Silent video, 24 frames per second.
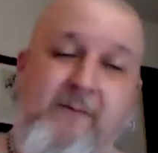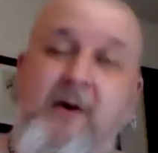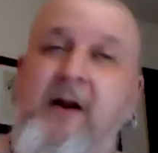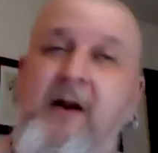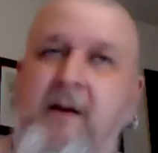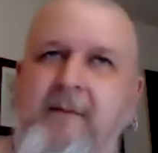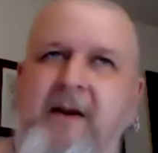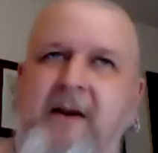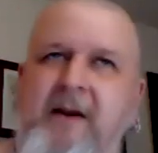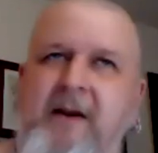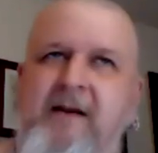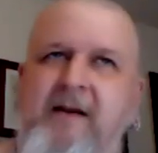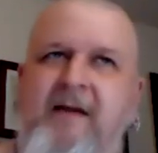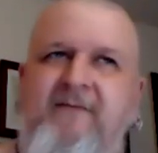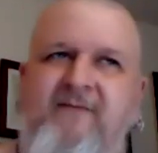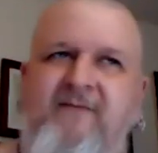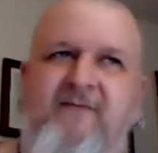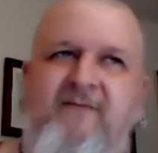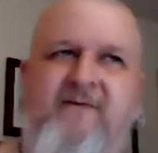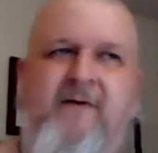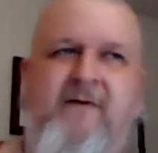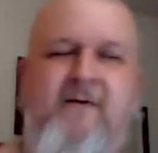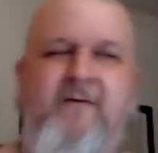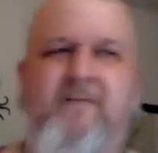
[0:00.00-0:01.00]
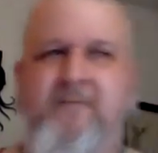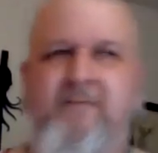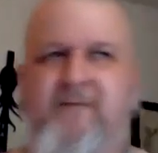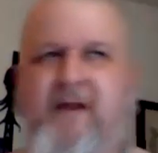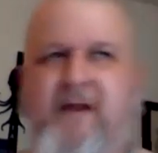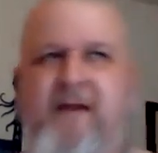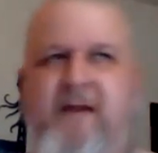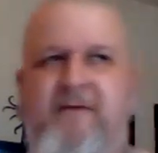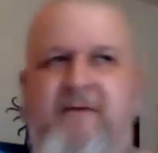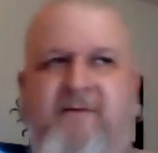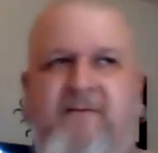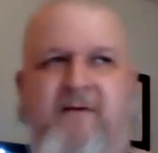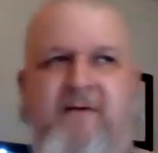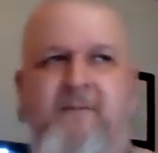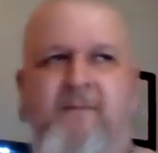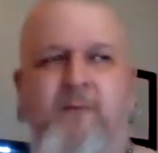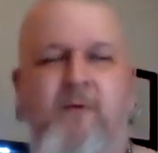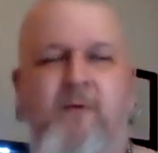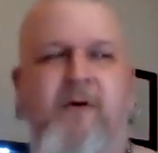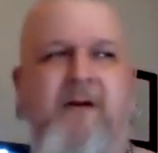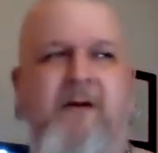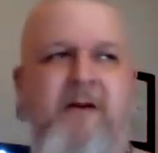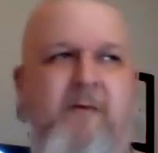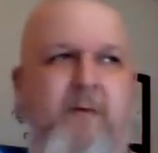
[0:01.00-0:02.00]
but I mean that's still not to the
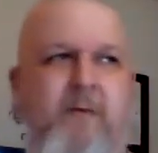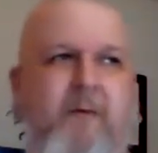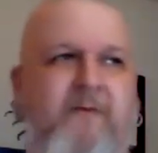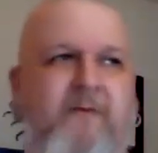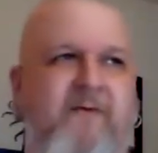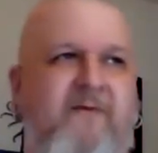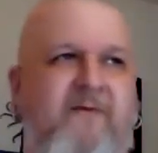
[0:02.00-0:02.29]
point that we're